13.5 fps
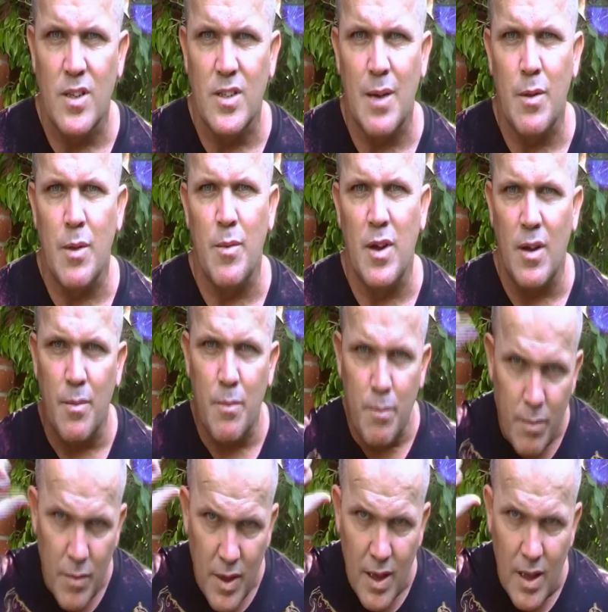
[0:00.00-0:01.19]
some of them are
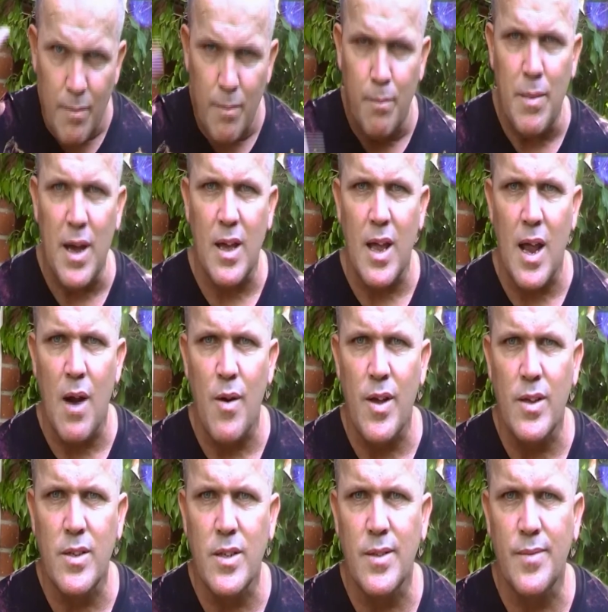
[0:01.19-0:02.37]
back
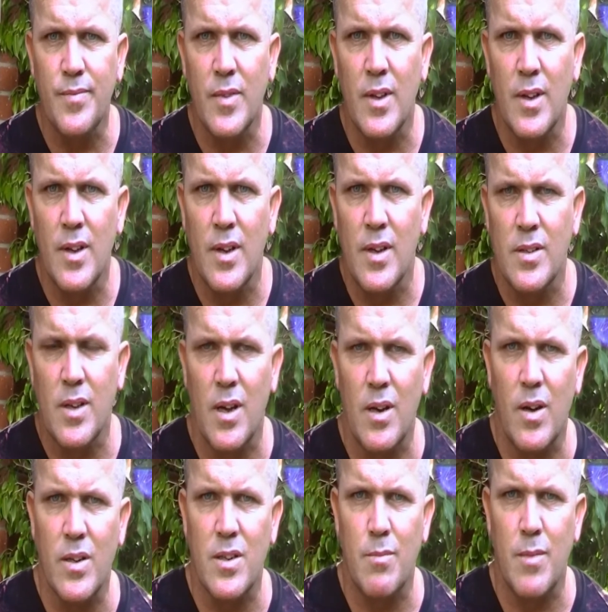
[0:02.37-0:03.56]
carriers so I'd
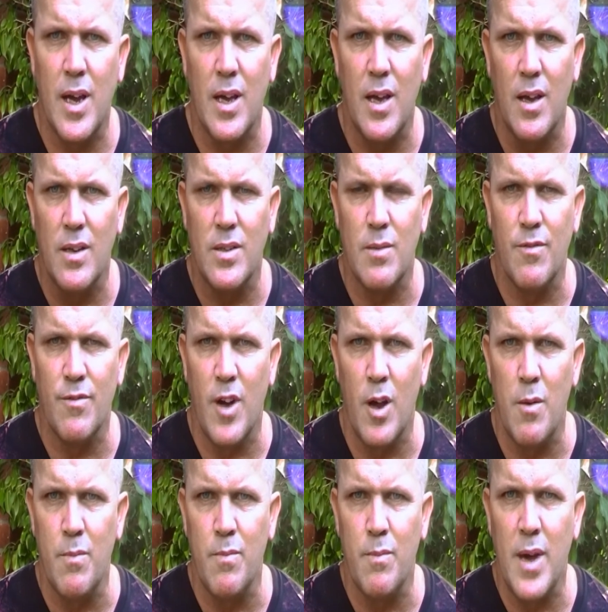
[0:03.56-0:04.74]
like to make uh, some
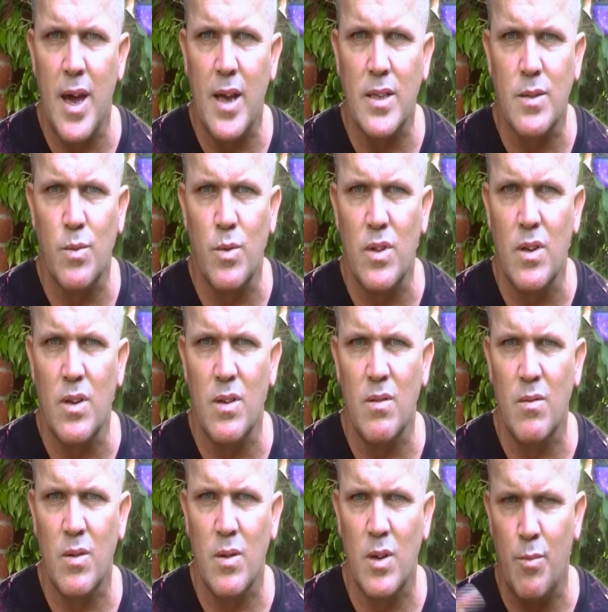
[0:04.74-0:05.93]
foam backs with the
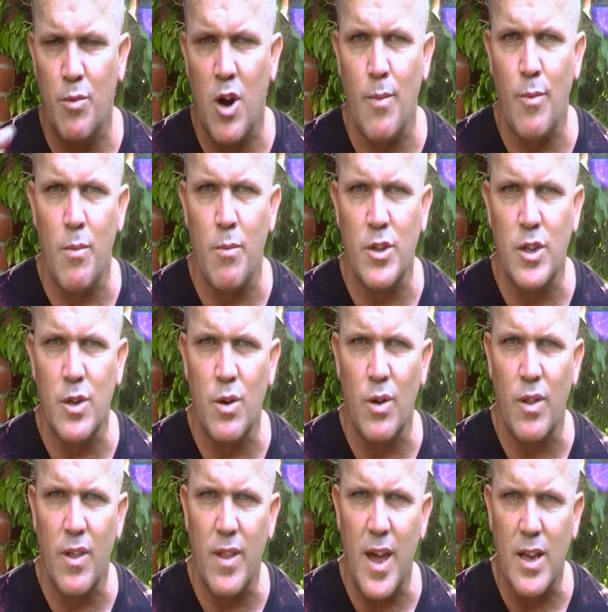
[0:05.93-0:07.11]
appropriate
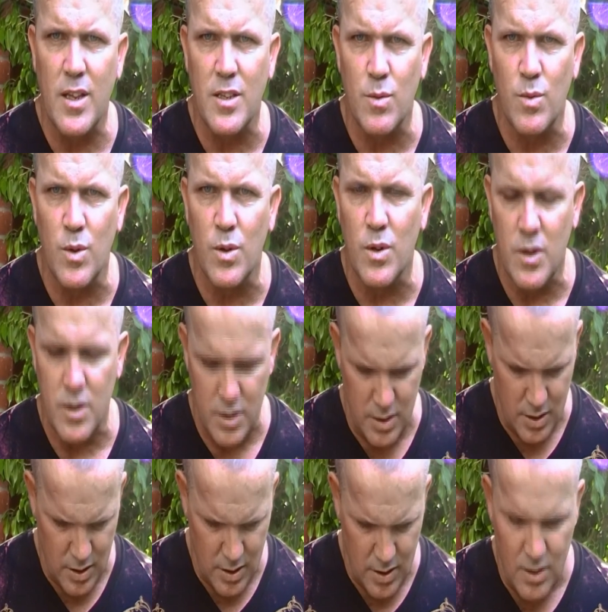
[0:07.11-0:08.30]
material that the actors wore
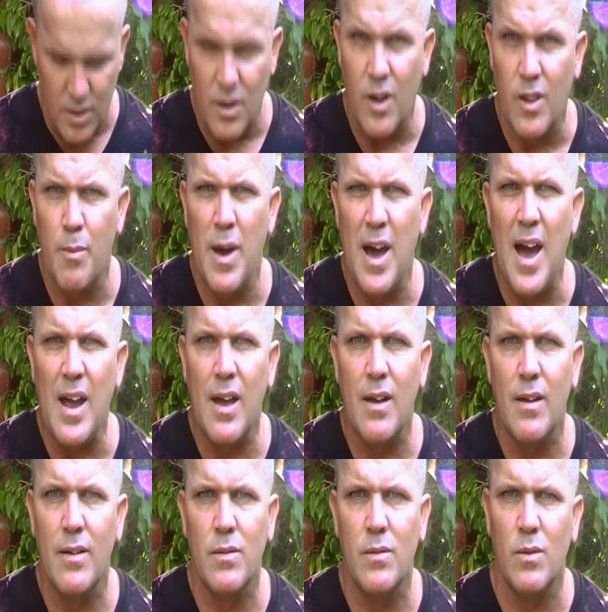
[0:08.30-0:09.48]
on the back
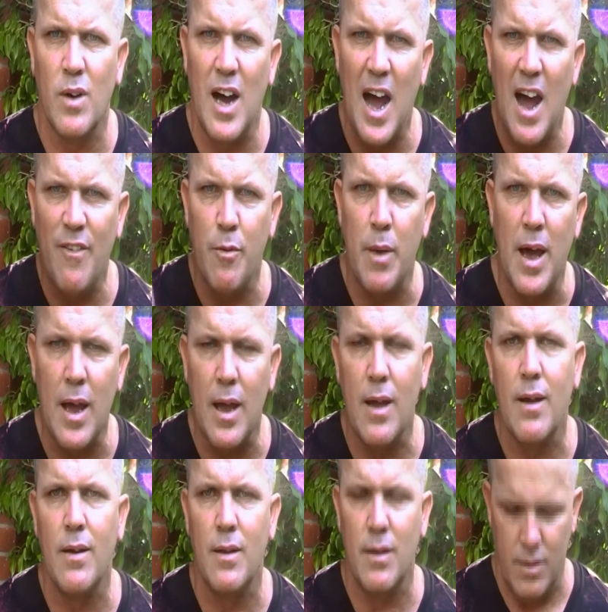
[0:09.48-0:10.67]
or half a back
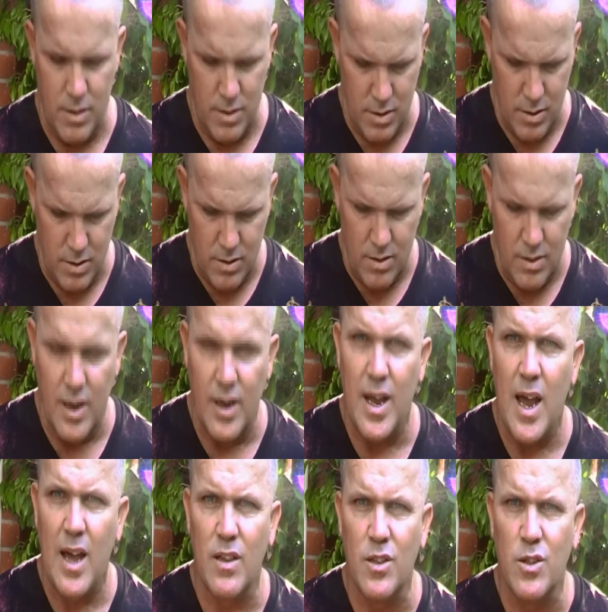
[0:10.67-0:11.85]
and
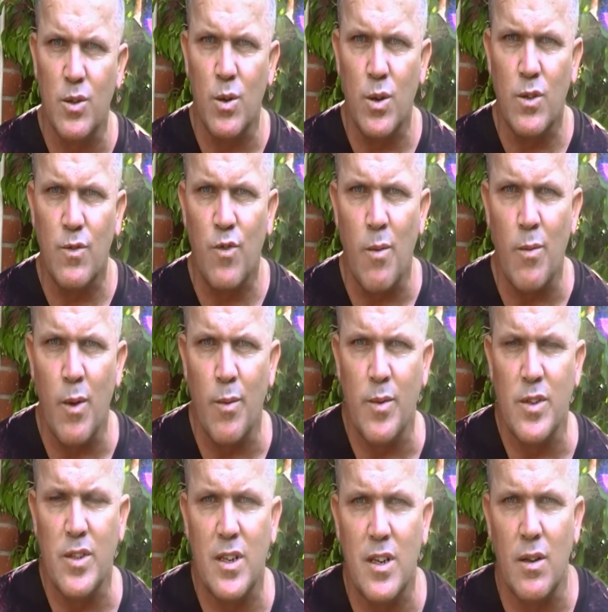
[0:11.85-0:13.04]
hang the swords from them
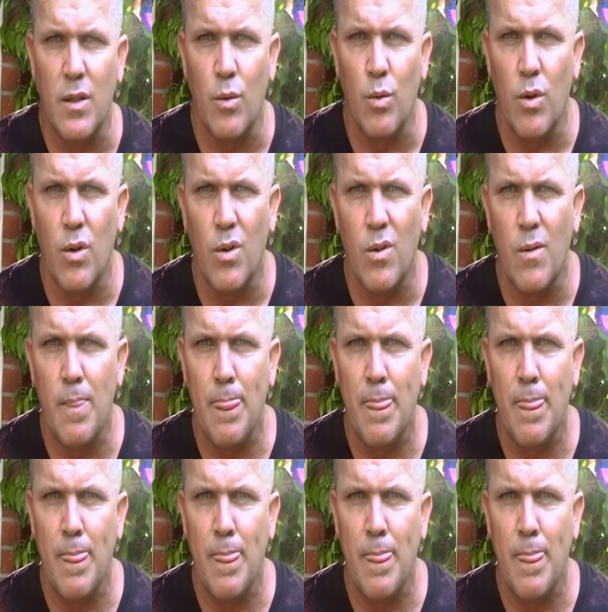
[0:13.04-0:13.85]
and stick them on the wall